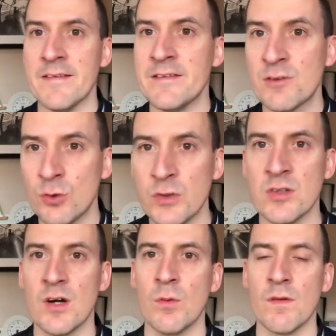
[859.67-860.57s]
He scored his
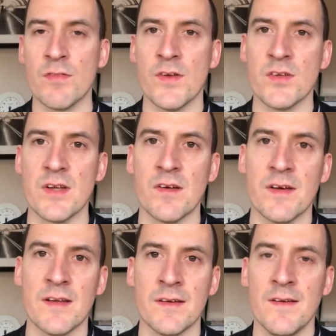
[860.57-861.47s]
goal on Thursday
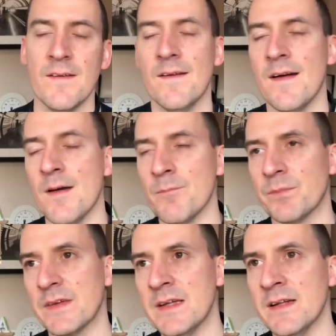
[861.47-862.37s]
night in
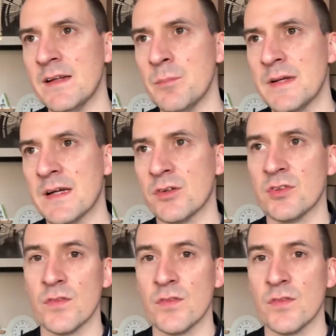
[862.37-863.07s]
Olympiacos.